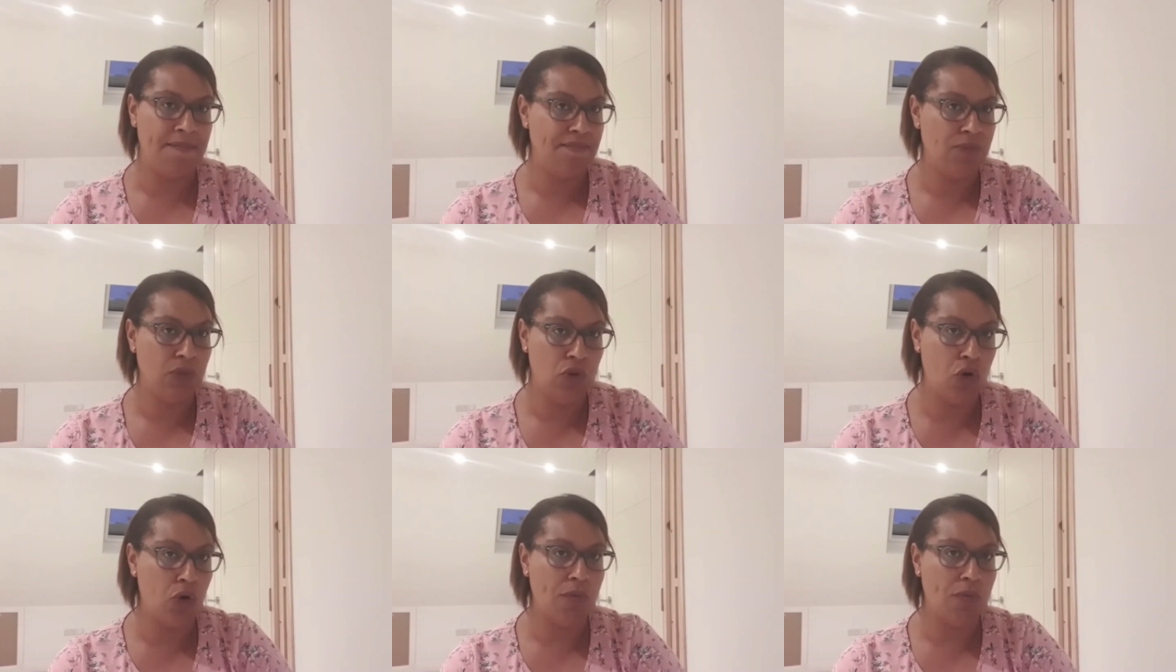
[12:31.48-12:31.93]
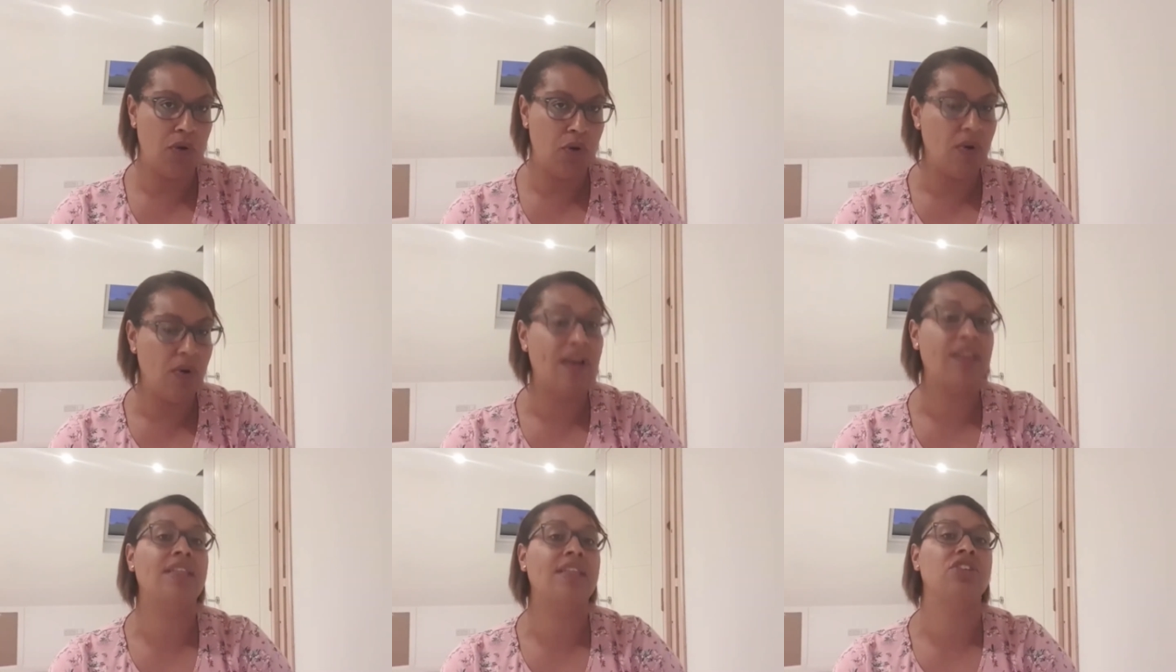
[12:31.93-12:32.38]

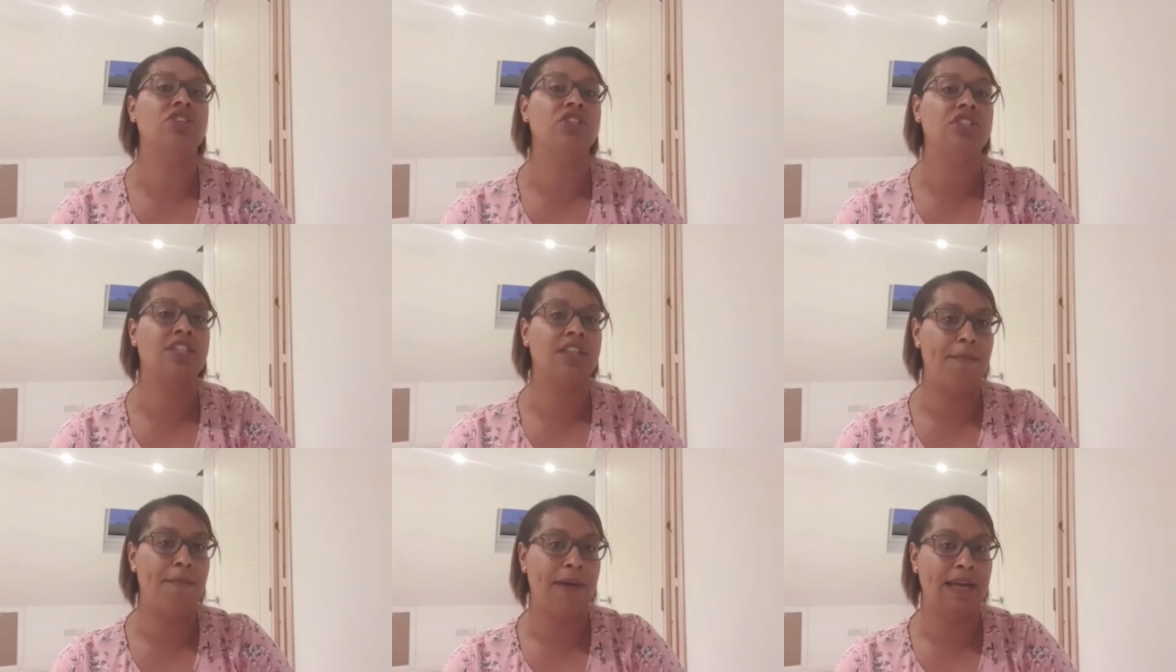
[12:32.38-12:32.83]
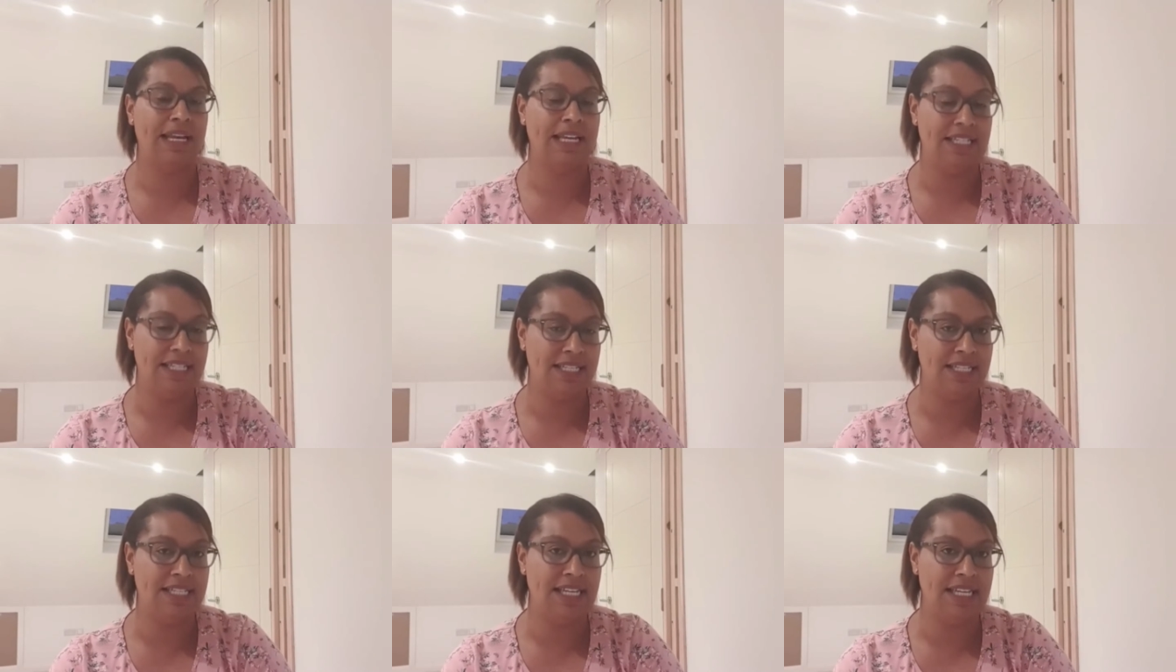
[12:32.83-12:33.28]
normal, and then she's come back
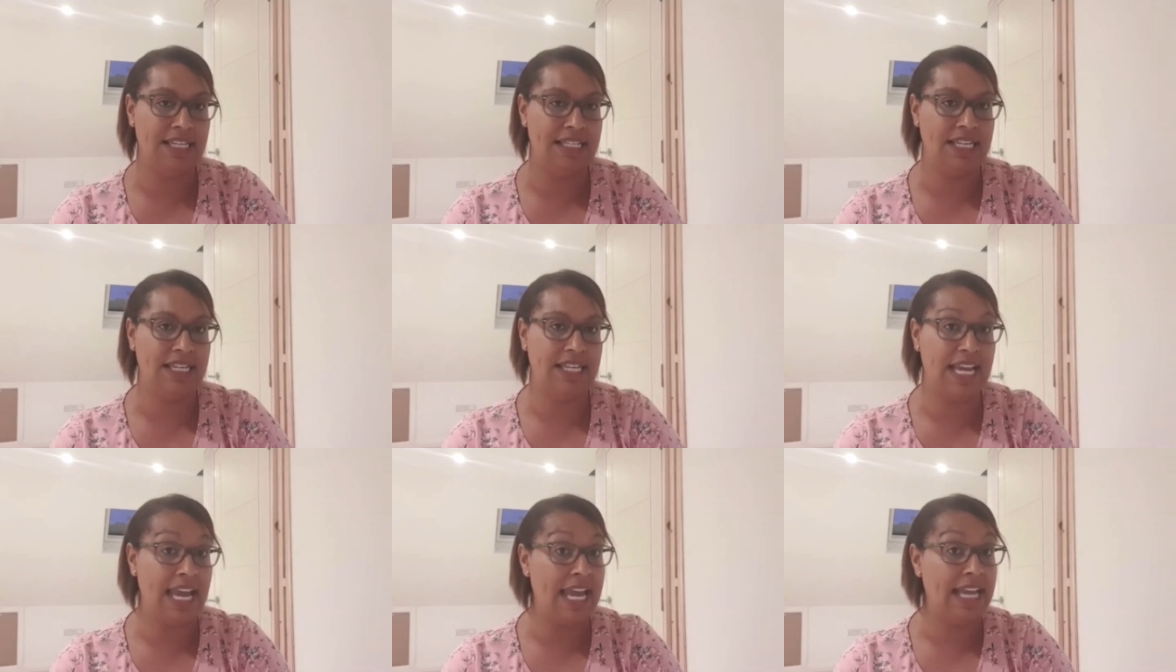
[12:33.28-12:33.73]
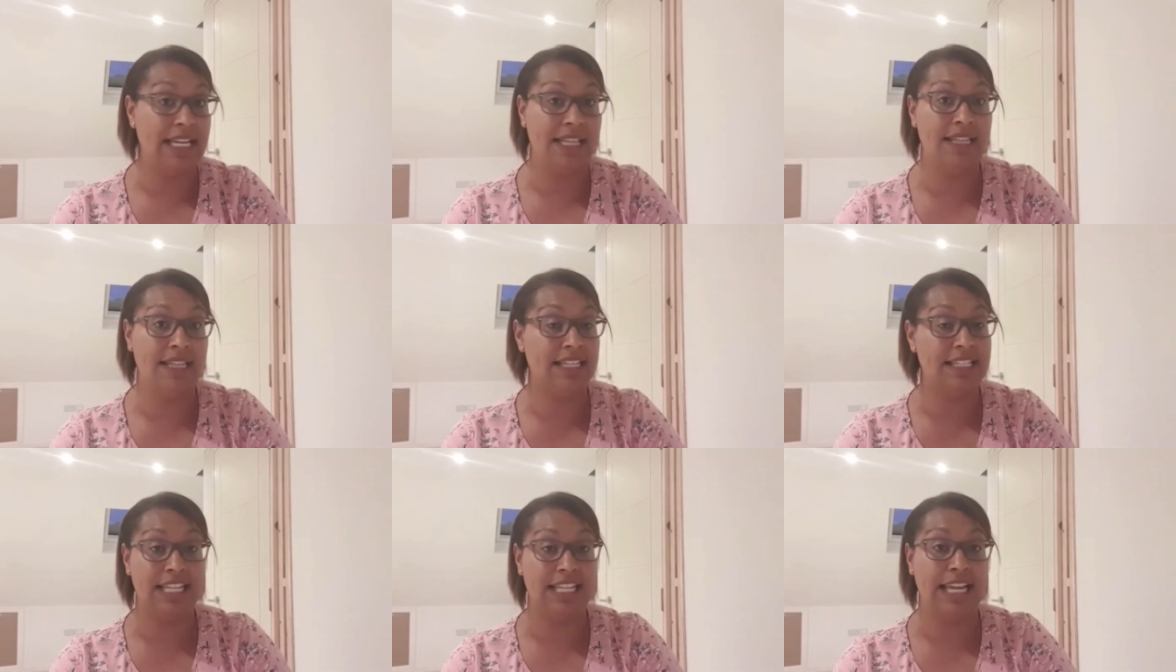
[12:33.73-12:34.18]
into season again, and
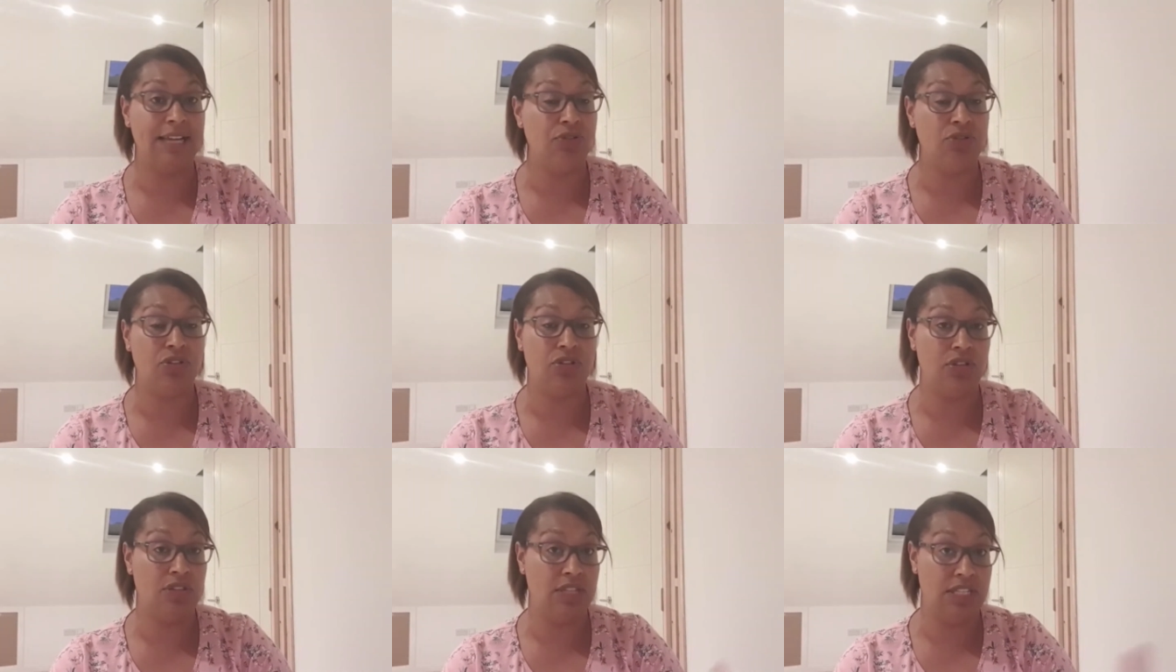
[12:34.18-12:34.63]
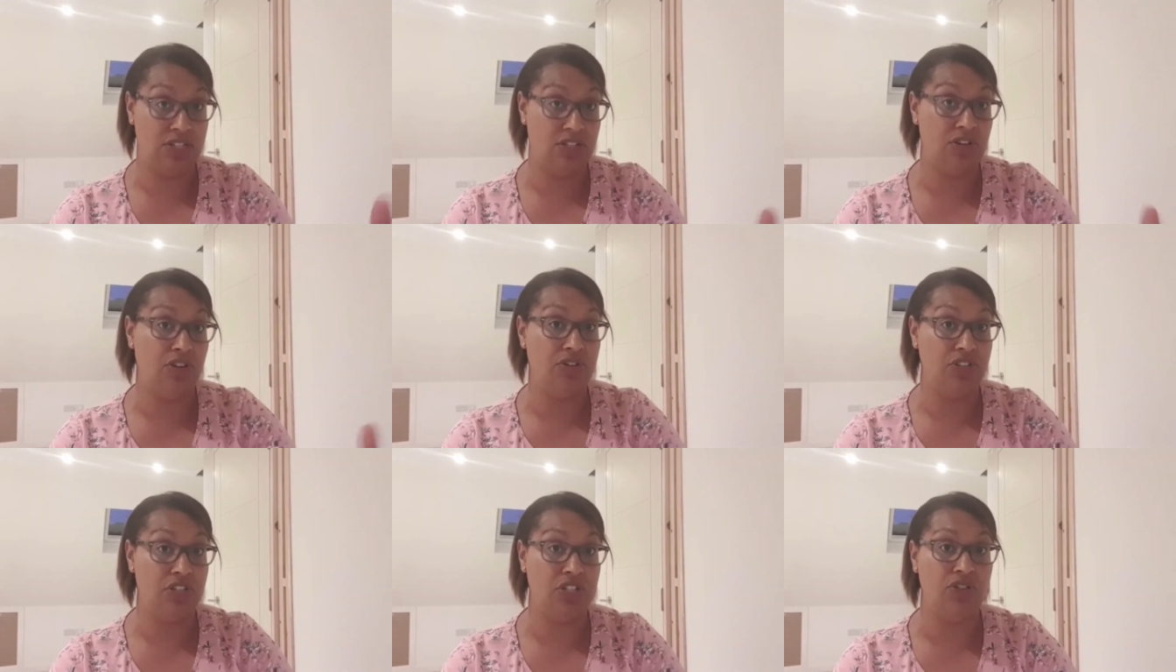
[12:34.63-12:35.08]
this time
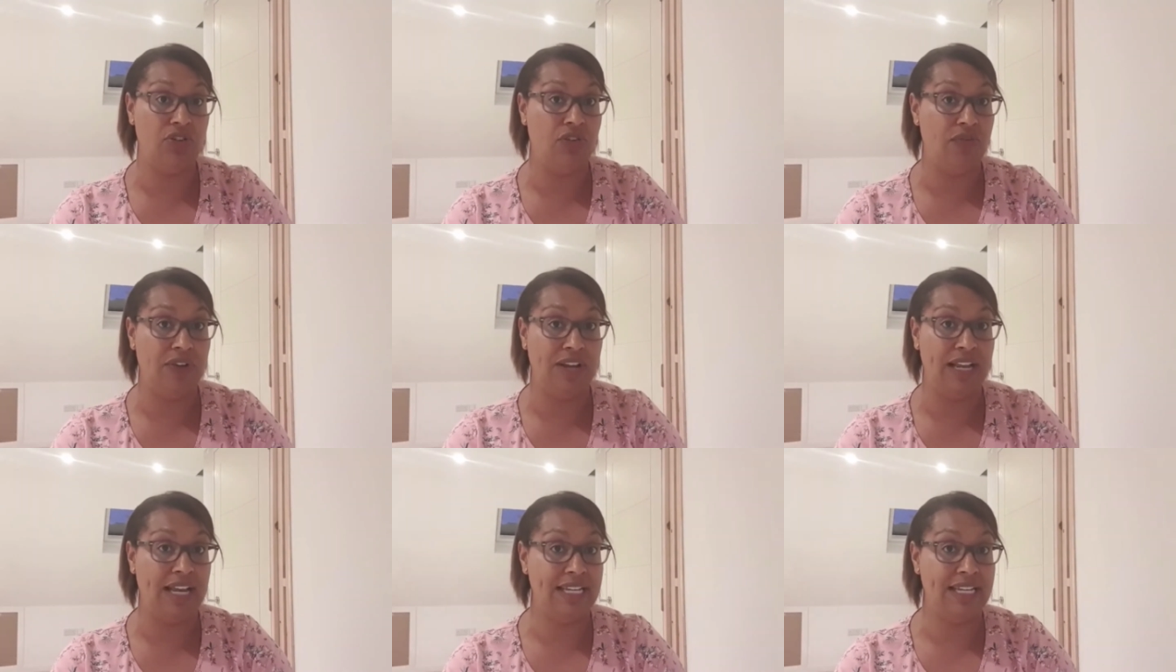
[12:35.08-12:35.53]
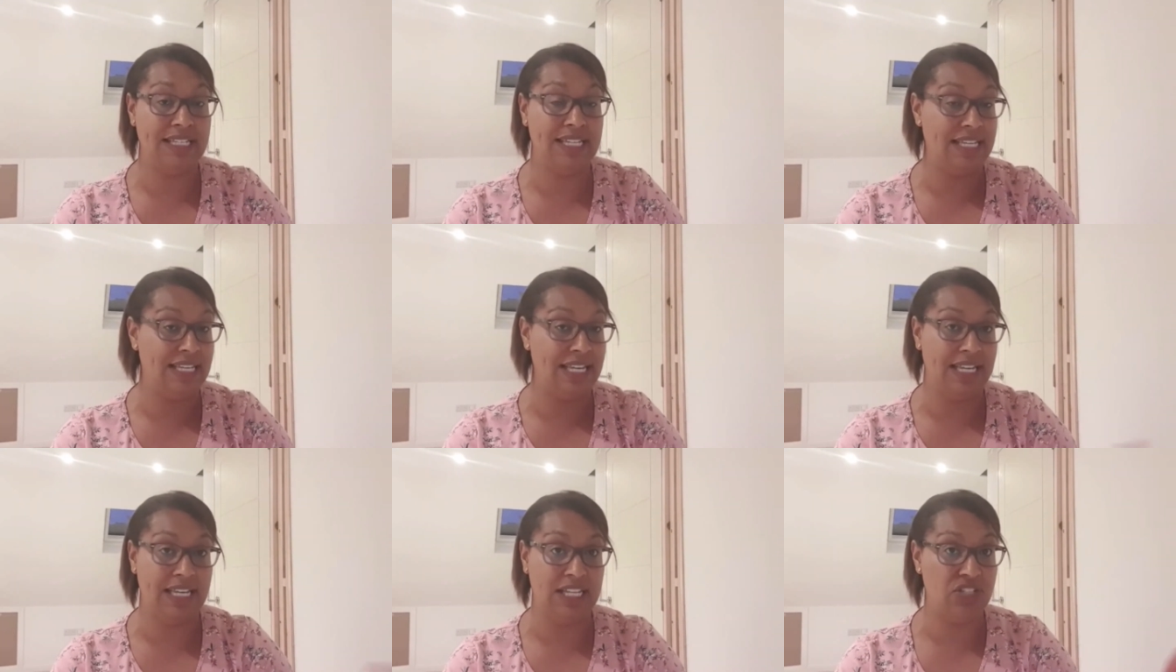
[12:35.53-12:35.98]
she's
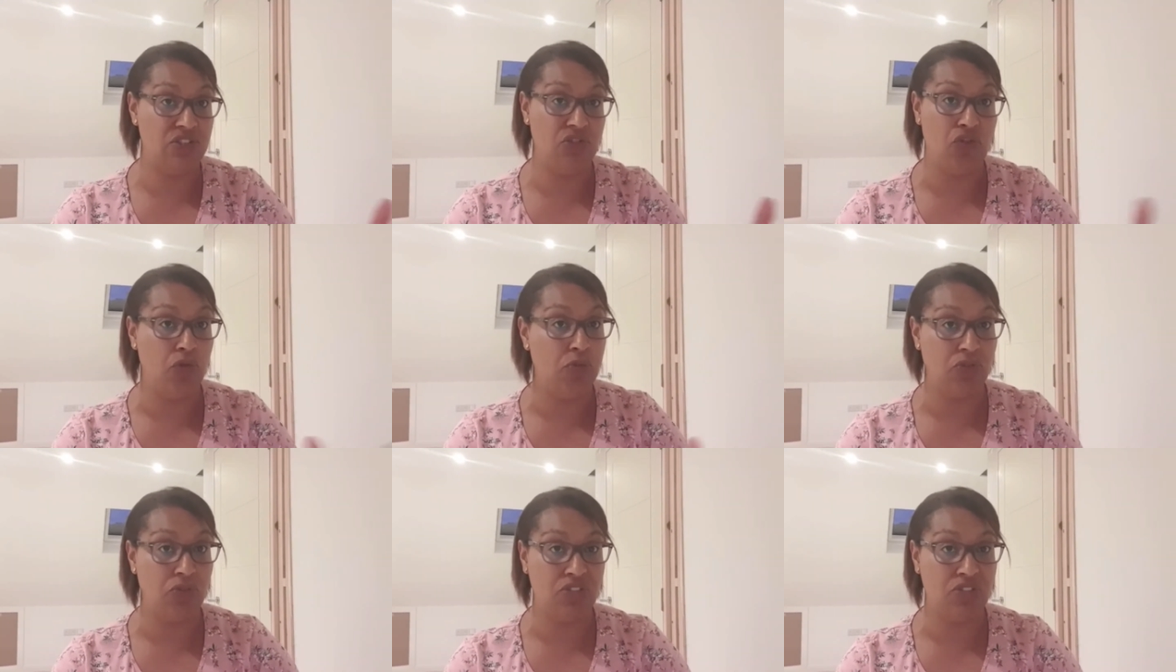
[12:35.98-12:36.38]
ovulated and it's normal.